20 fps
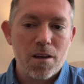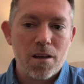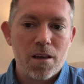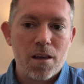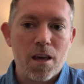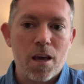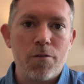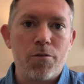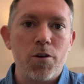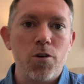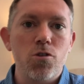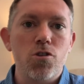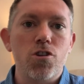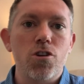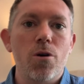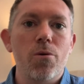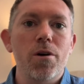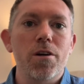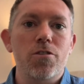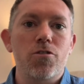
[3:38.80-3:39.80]
If you
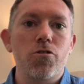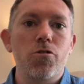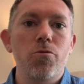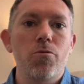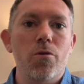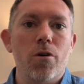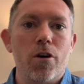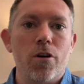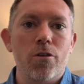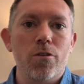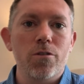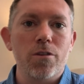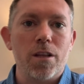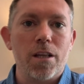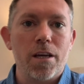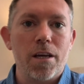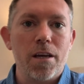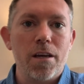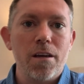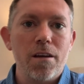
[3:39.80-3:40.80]
show it too
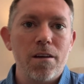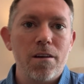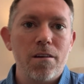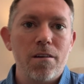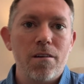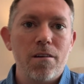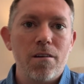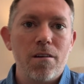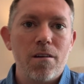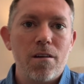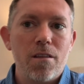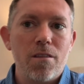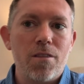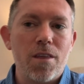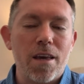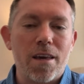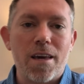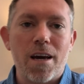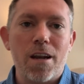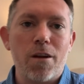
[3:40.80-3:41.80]
early,
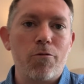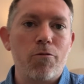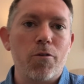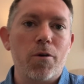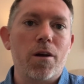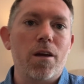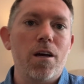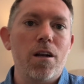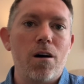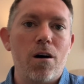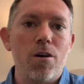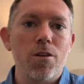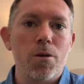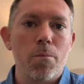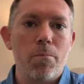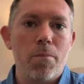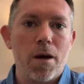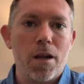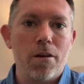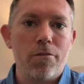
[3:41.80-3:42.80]
they kind of forget all
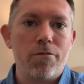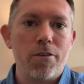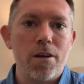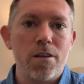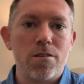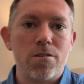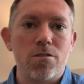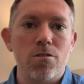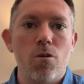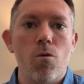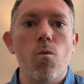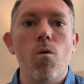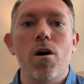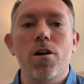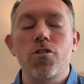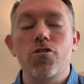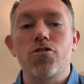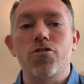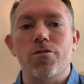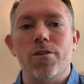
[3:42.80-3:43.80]
the benefits. So
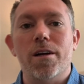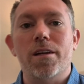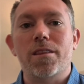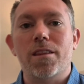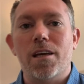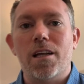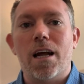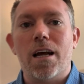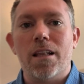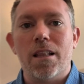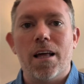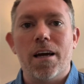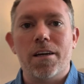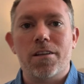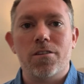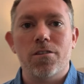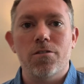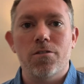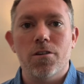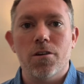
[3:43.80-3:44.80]
one trick that I
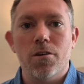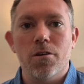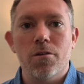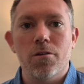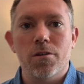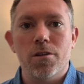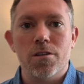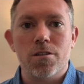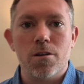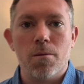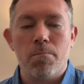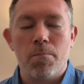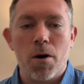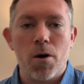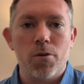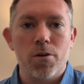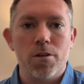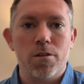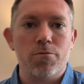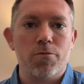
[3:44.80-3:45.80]
like to do, and this is a
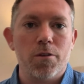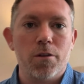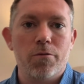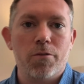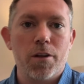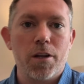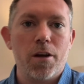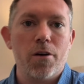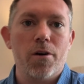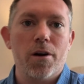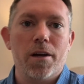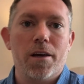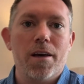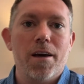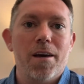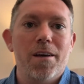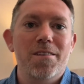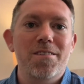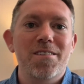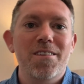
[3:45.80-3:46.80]
bonus for the video, I
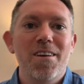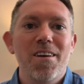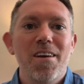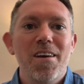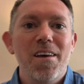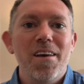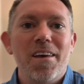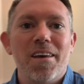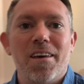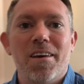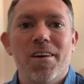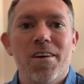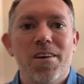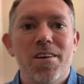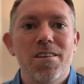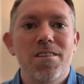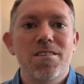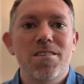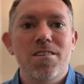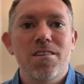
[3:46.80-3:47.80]
guess,
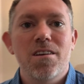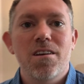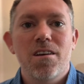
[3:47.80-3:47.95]
is